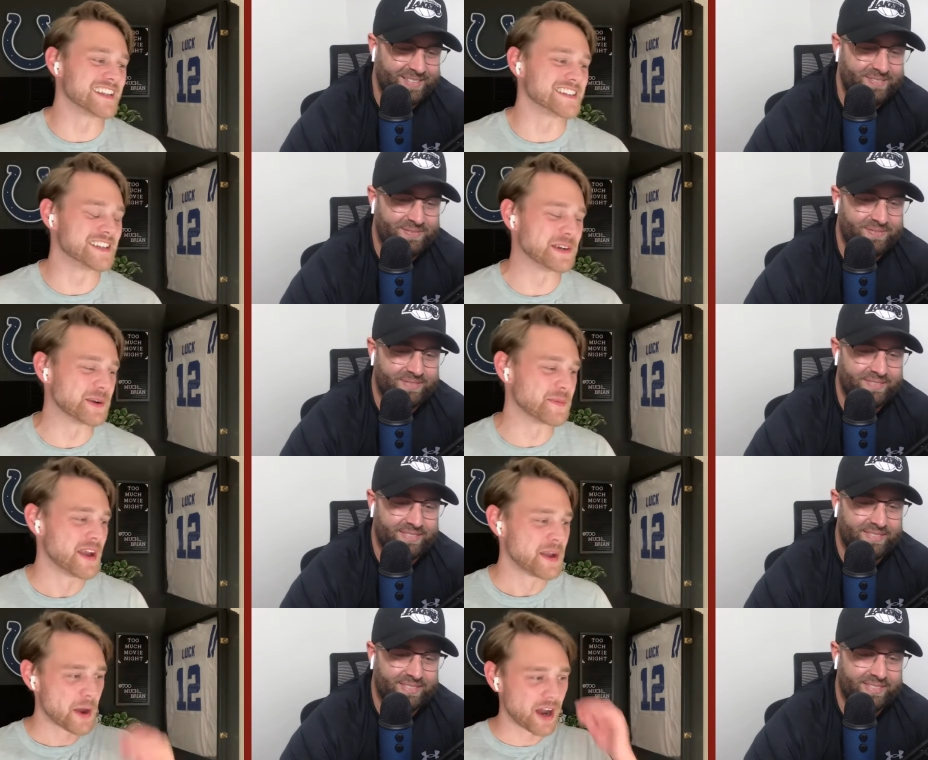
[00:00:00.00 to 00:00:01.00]
Speaker 1: ends here.
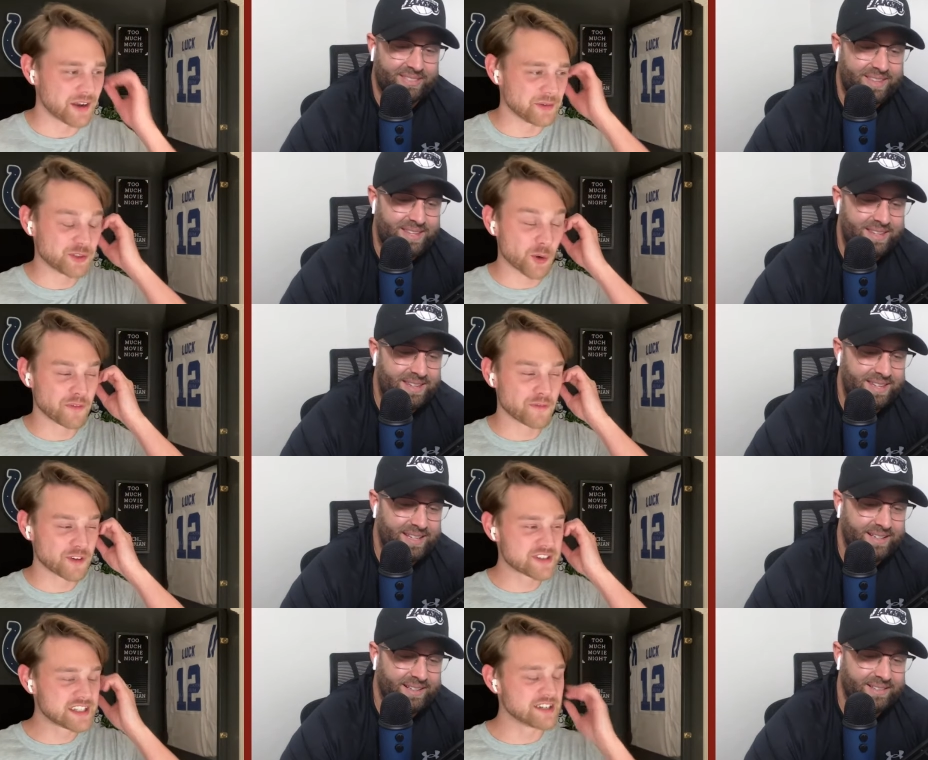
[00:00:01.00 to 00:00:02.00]
Uh, your
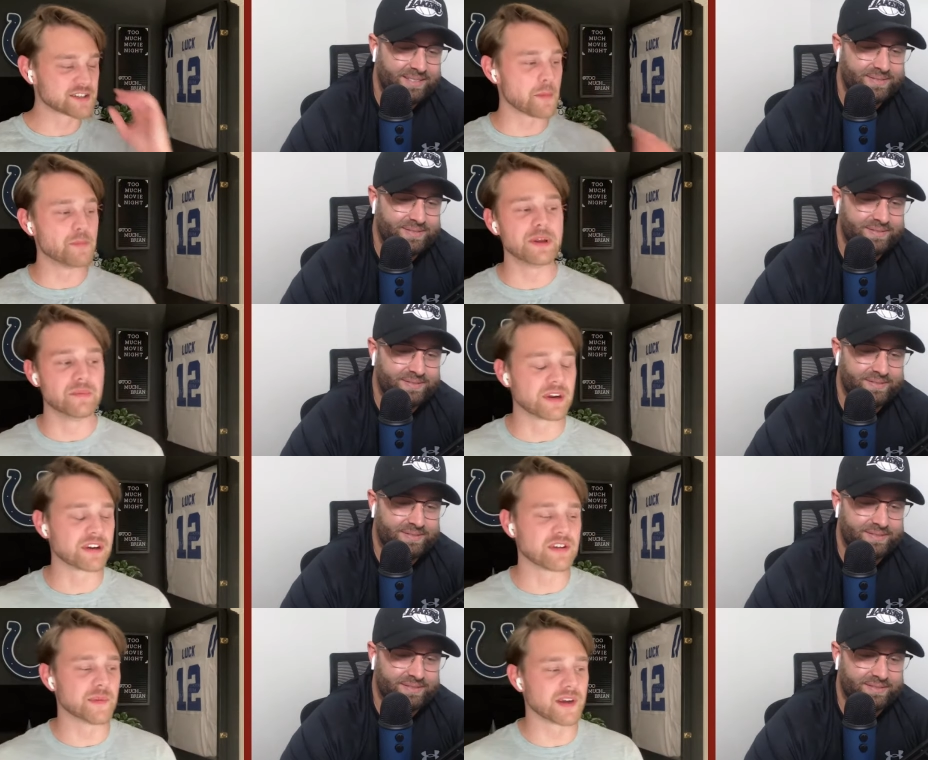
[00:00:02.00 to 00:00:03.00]
first tier is a bit bigger
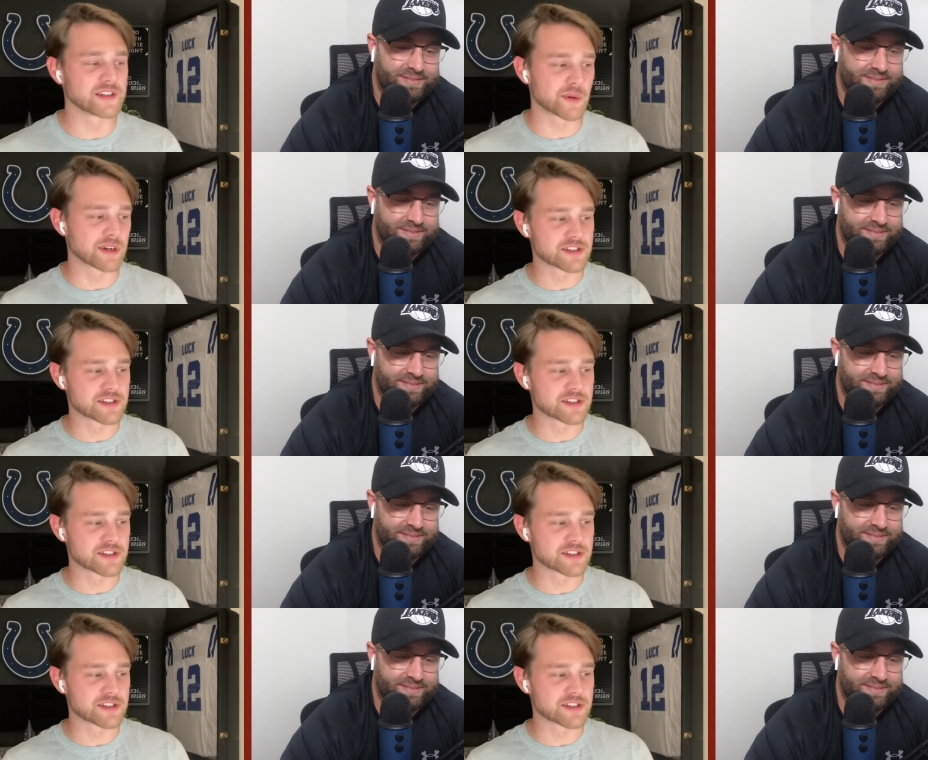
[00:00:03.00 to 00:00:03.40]
than mine, so we're going